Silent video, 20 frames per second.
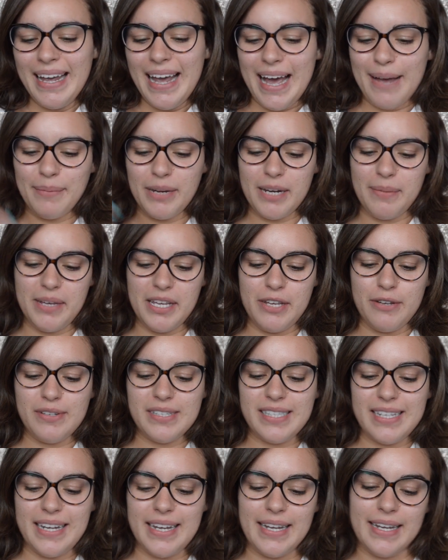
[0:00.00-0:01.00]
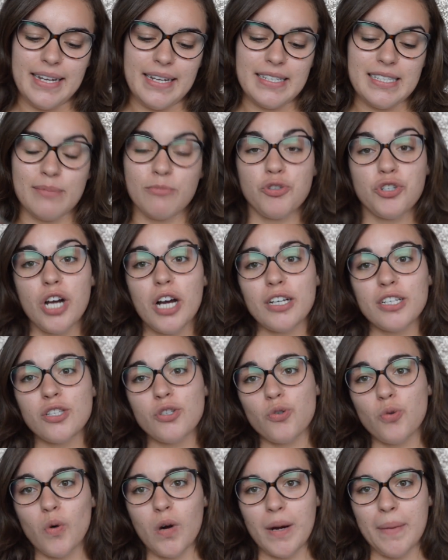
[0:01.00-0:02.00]
I'm going to be using some
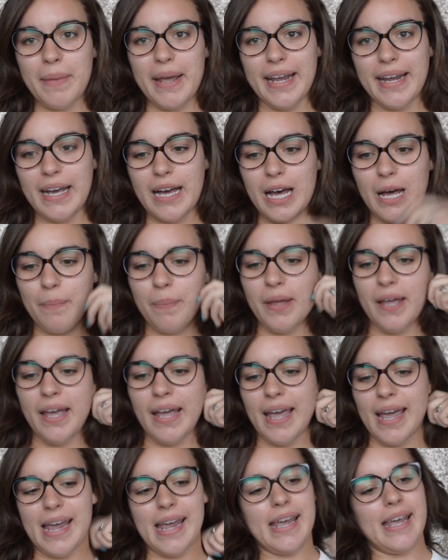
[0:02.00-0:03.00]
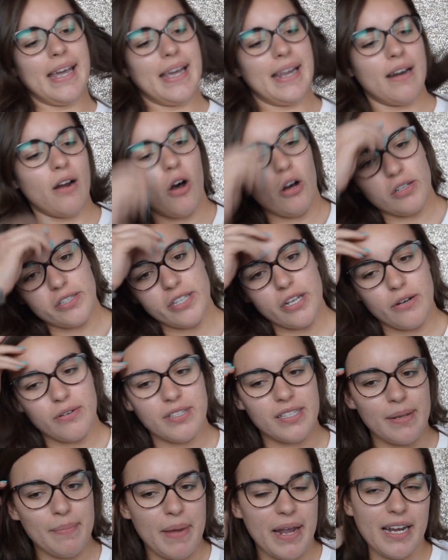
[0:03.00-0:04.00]
drugstore makeup and also
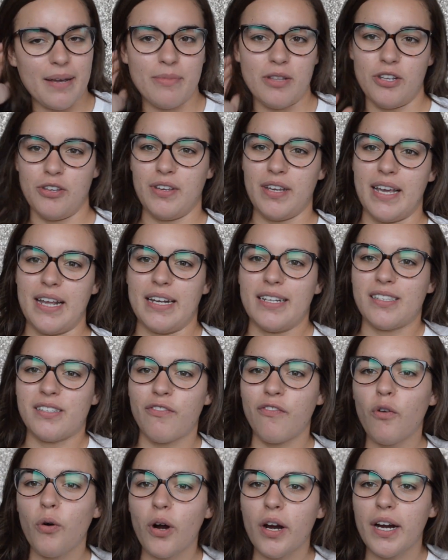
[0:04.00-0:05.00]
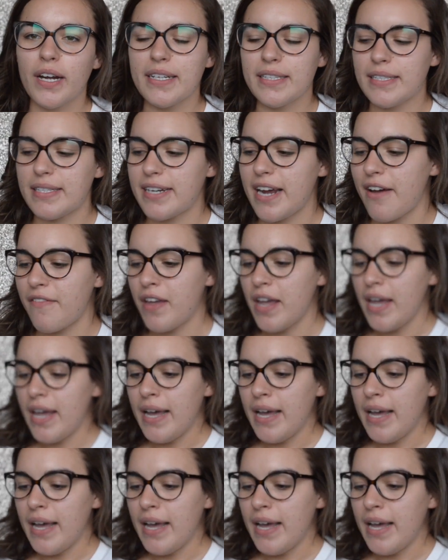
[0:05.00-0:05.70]
some makeup that you can get at Sephora and stuff.